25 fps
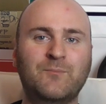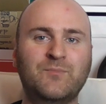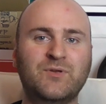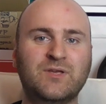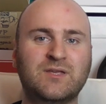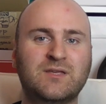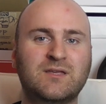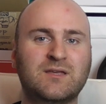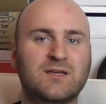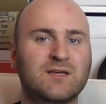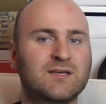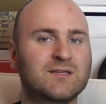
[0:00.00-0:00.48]

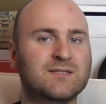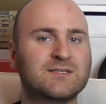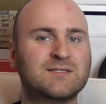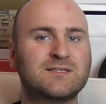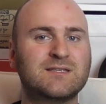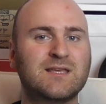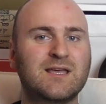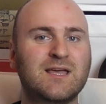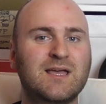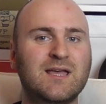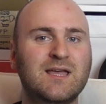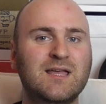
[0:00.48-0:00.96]

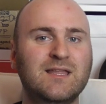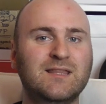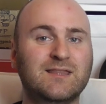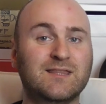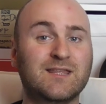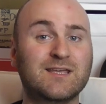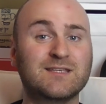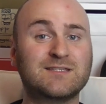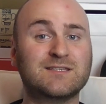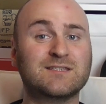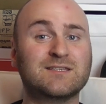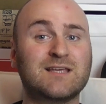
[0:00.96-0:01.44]
because
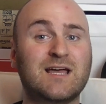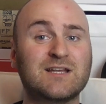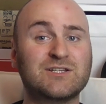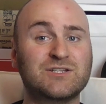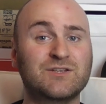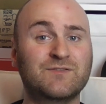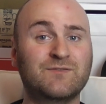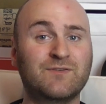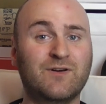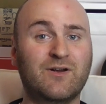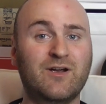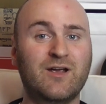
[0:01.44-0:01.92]
this is
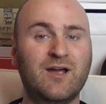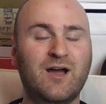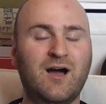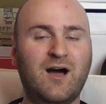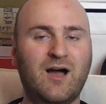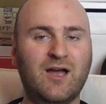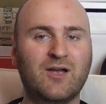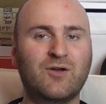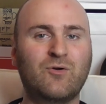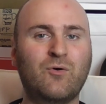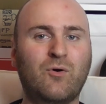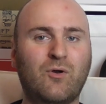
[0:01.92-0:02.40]
actually very
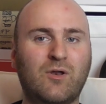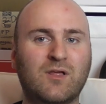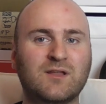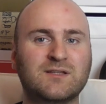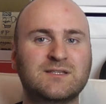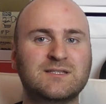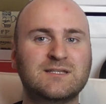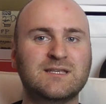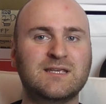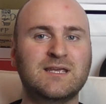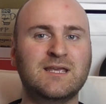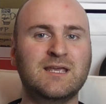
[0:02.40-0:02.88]

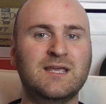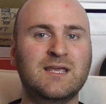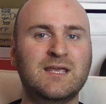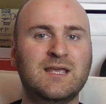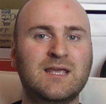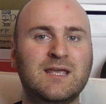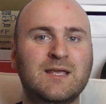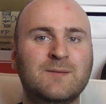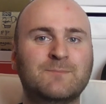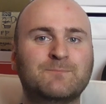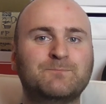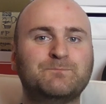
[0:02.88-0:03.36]

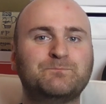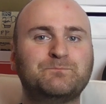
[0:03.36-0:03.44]
high-quality